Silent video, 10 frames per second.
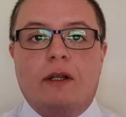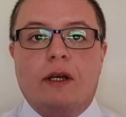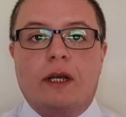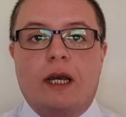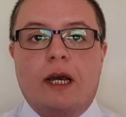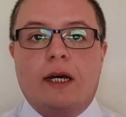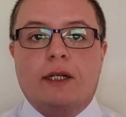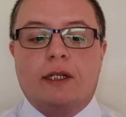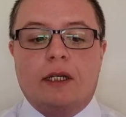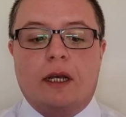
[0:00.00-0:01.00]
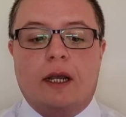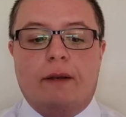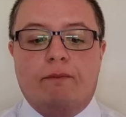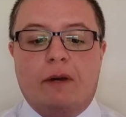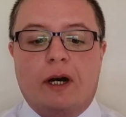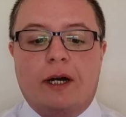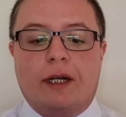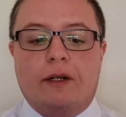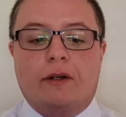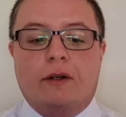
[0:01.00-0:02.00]
that he has in
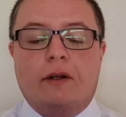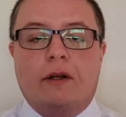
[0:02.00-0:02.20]
mind.